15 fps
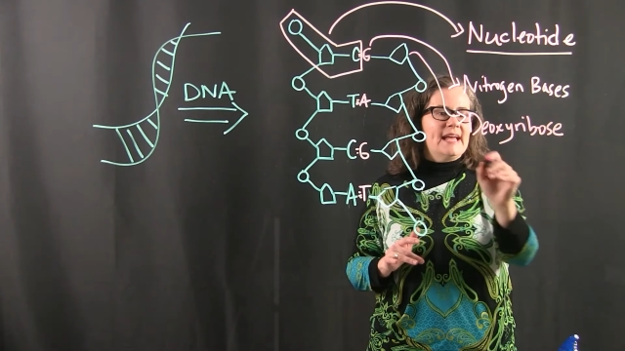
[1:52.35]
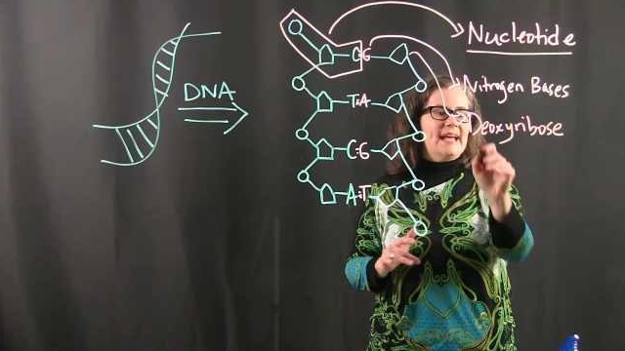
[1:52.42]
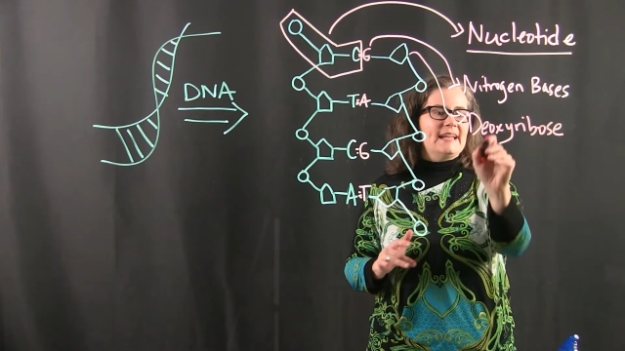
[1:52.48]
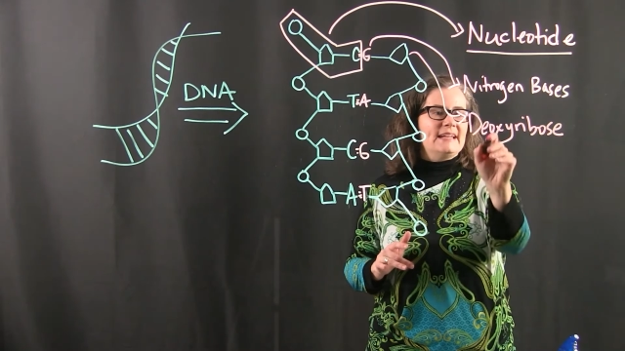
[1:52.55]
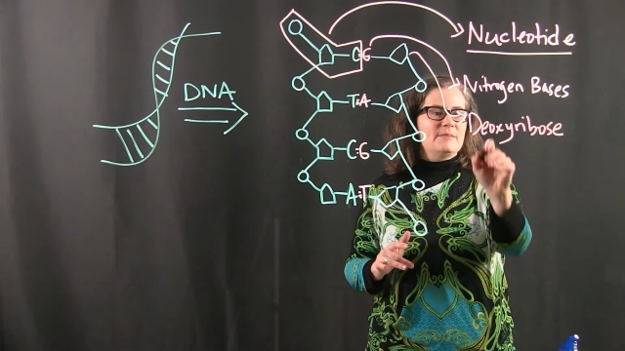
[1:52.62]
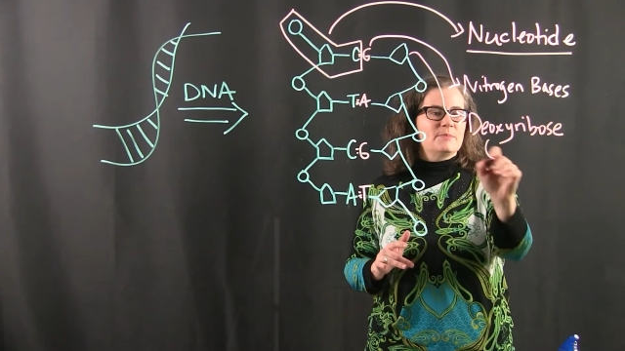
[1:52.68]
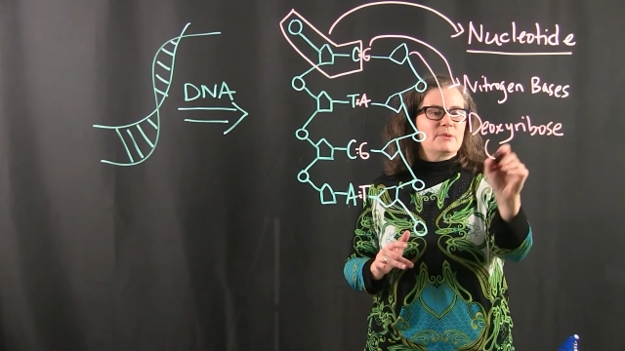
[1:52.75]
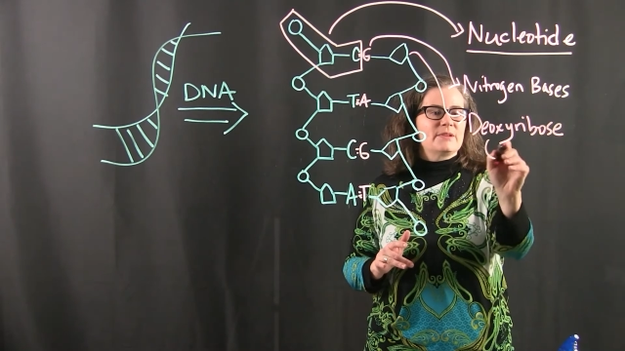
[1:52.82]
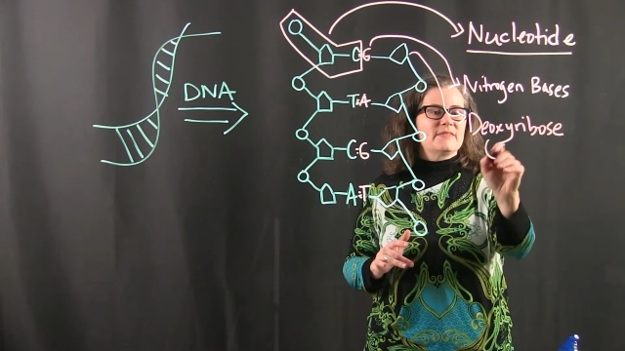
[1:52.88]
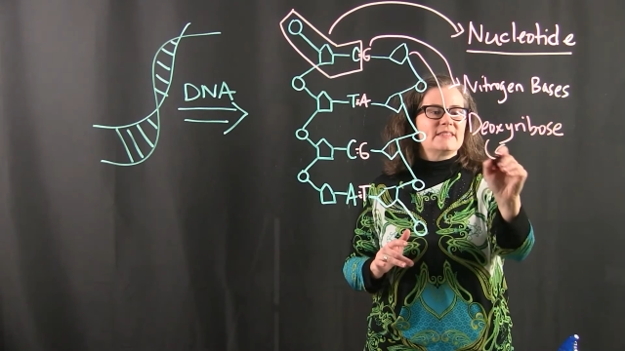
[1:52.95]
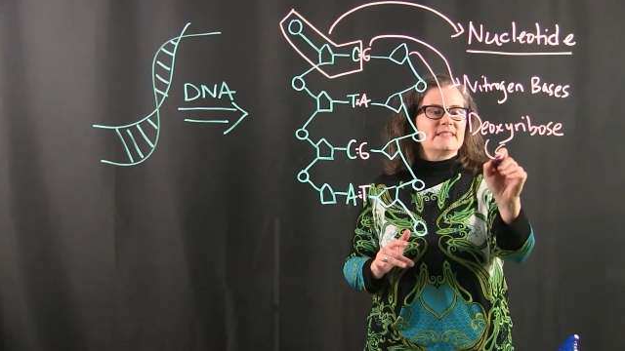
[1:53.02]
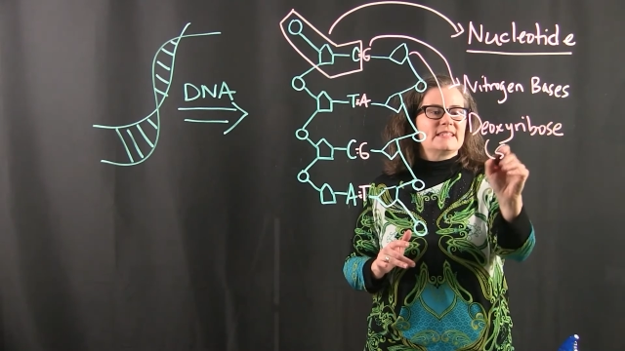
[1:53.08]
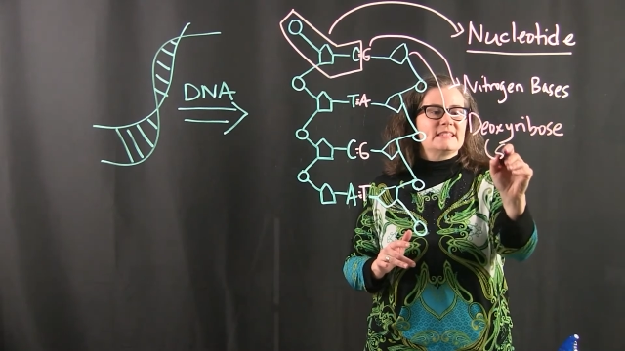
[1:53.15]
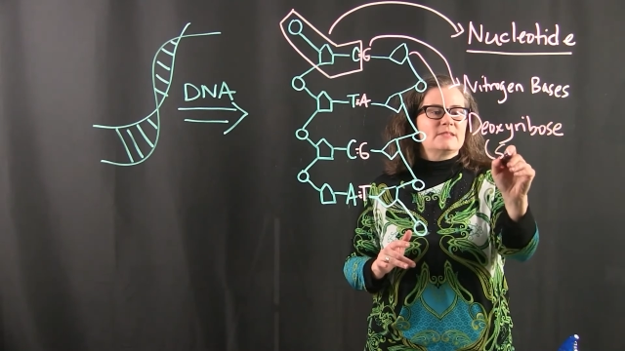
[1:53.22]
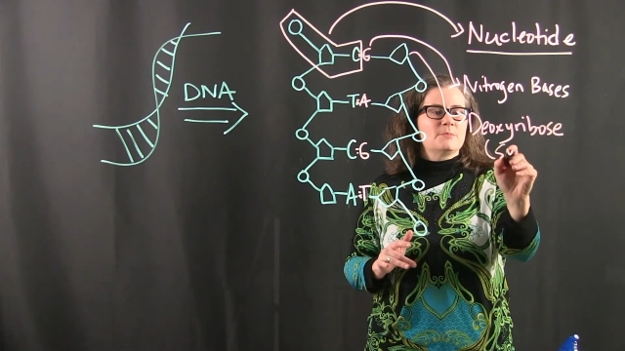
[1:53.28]
and in
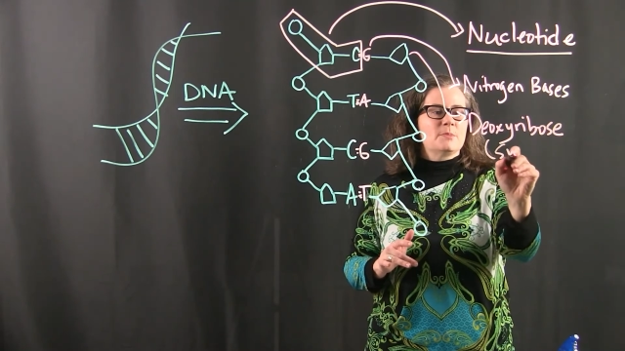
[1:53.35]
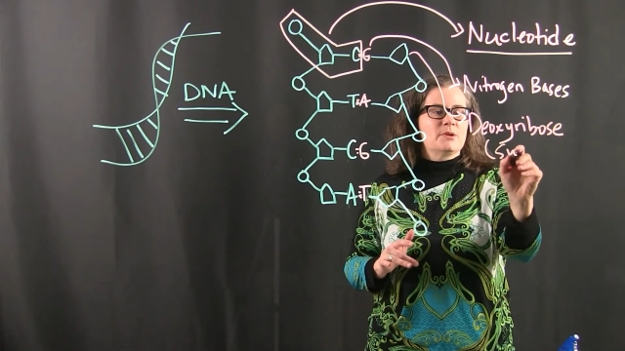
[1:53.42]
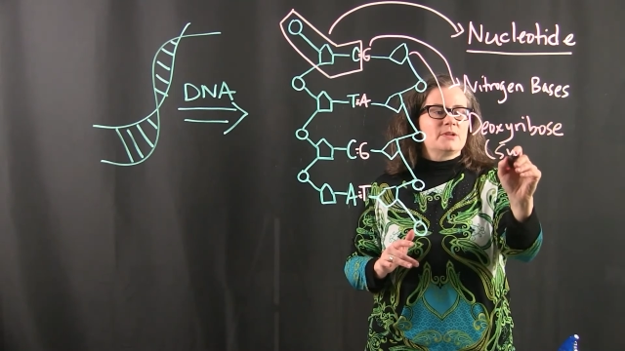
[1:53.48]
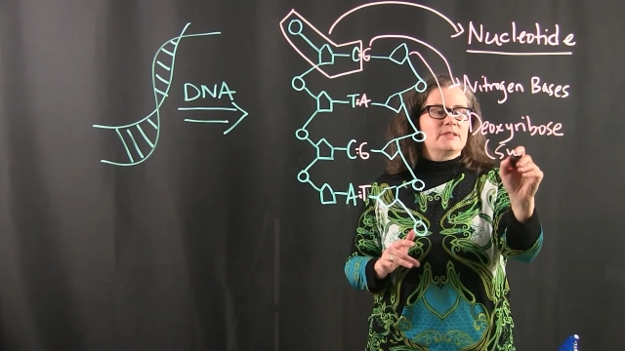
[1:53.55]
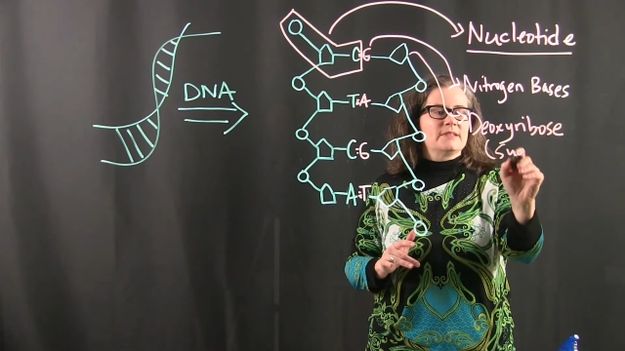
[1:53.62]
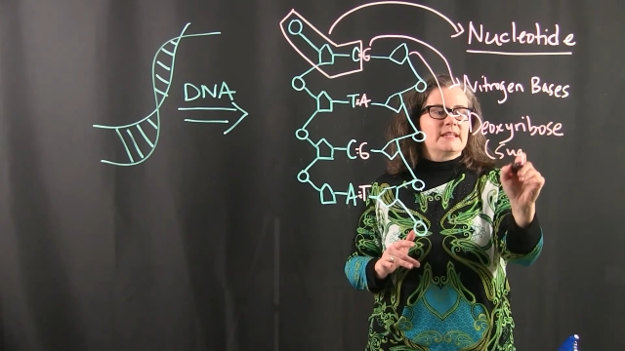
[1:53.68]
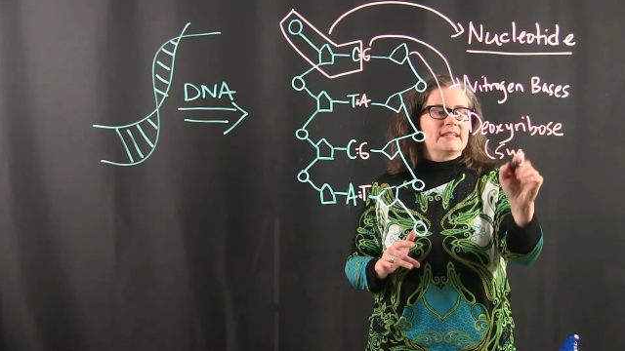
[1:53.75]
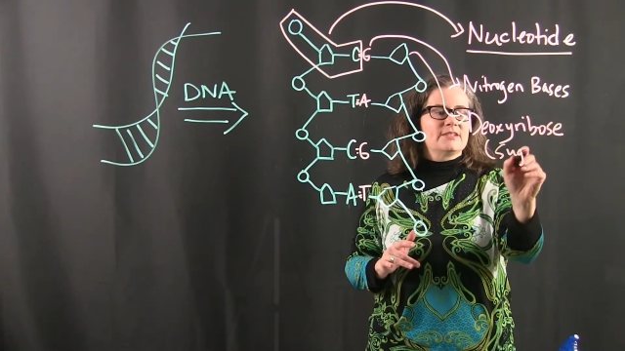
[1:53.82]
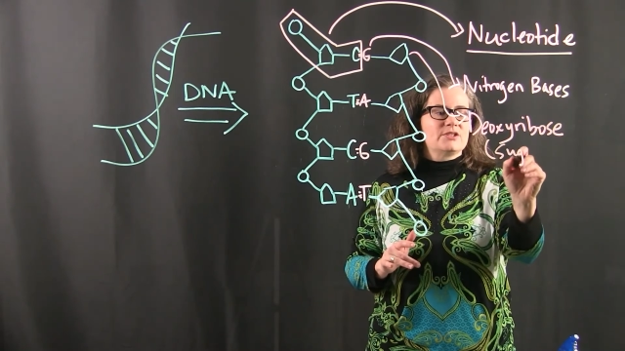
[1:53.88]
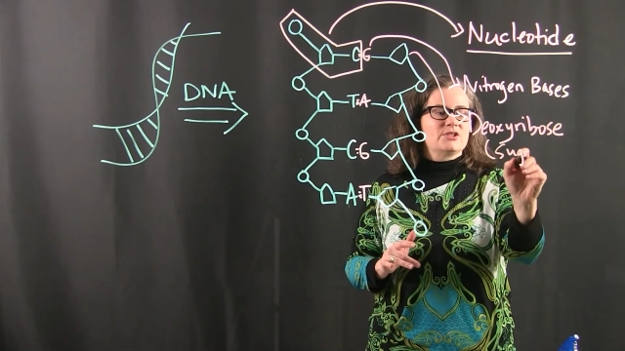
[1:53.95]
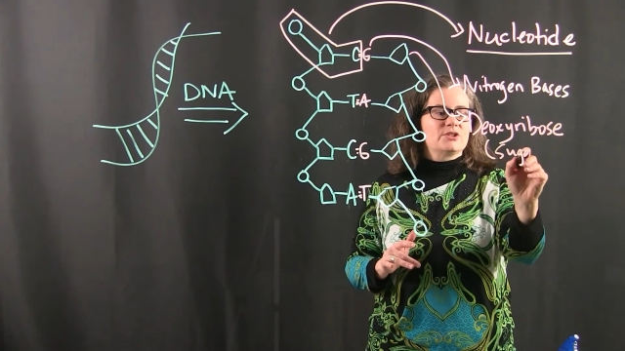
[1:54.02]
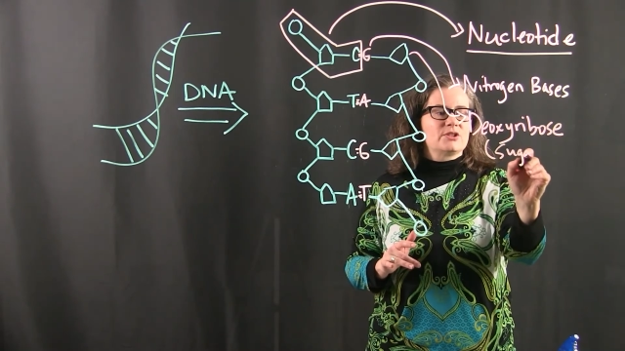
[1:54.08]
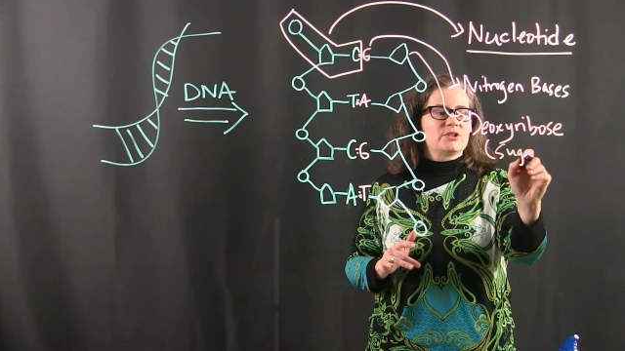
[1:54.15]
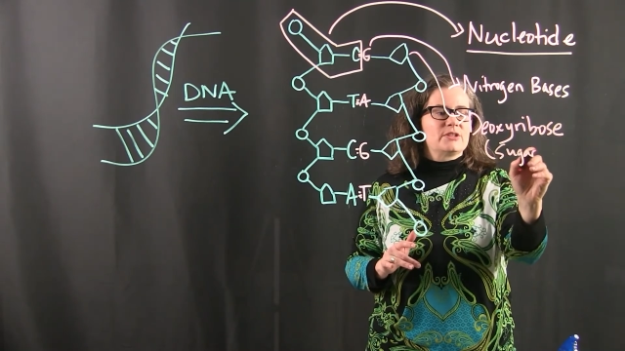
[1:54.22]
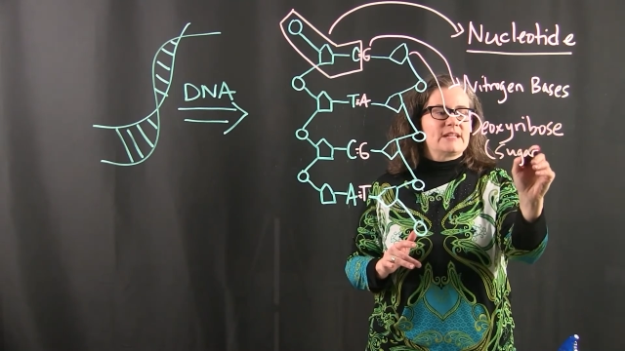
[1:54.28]
parentheses put like
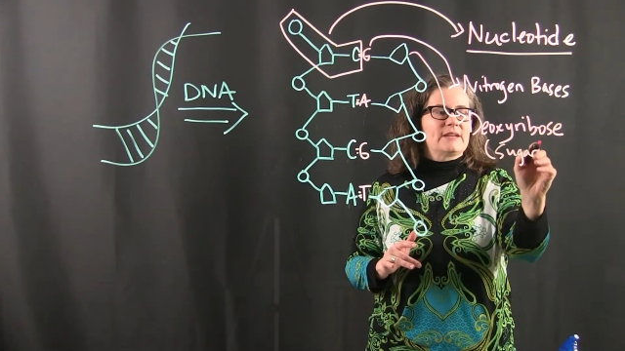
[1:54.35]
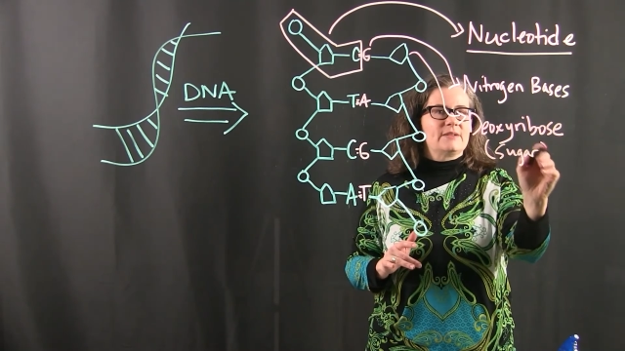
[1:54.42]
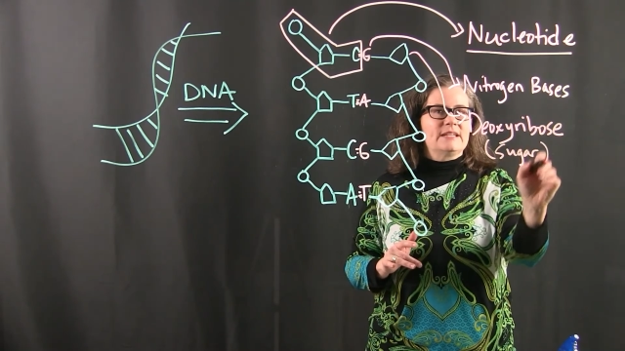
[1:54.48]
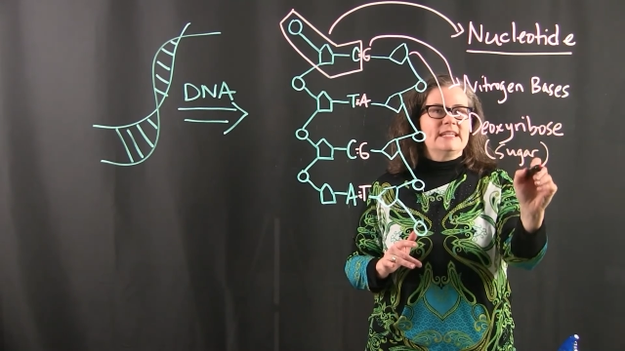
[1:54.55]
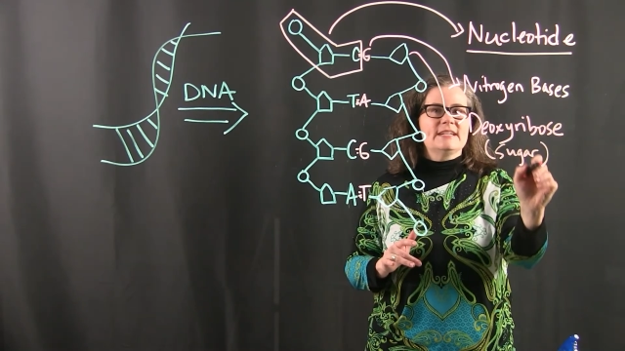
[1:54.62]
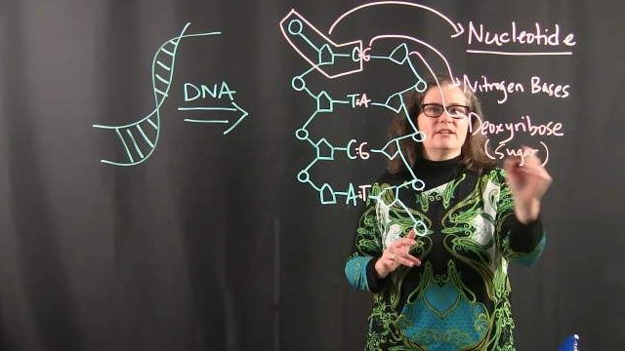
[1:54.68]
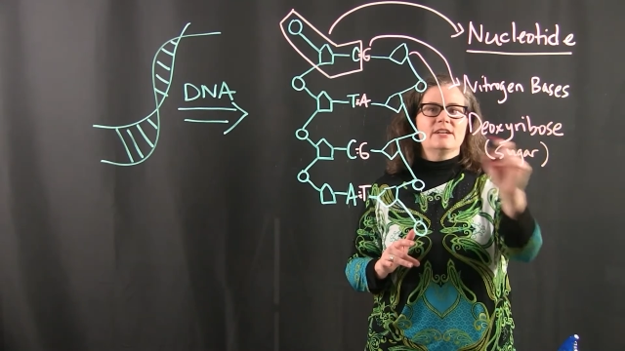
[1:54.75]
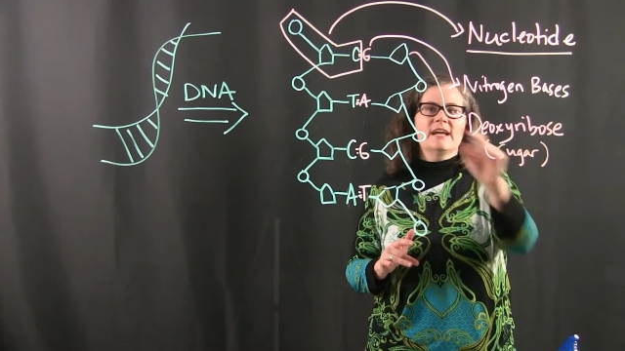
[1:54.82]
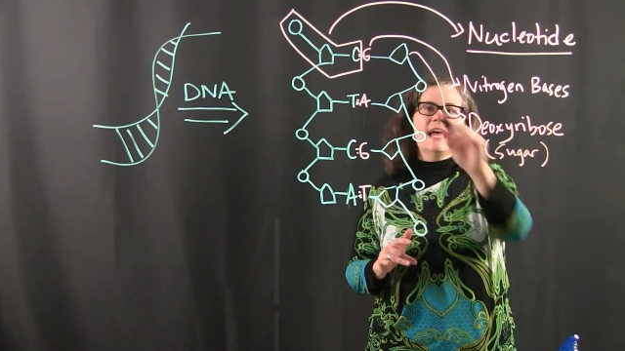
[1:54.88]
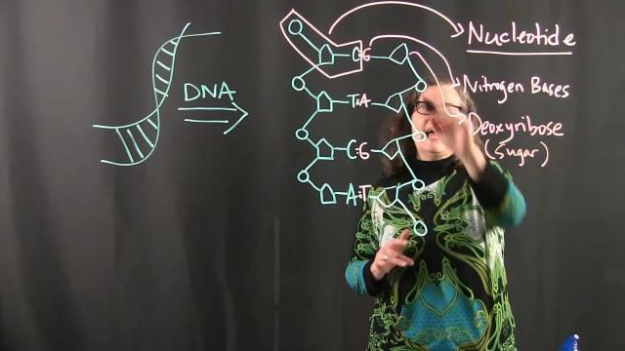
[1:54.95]
sugar down here.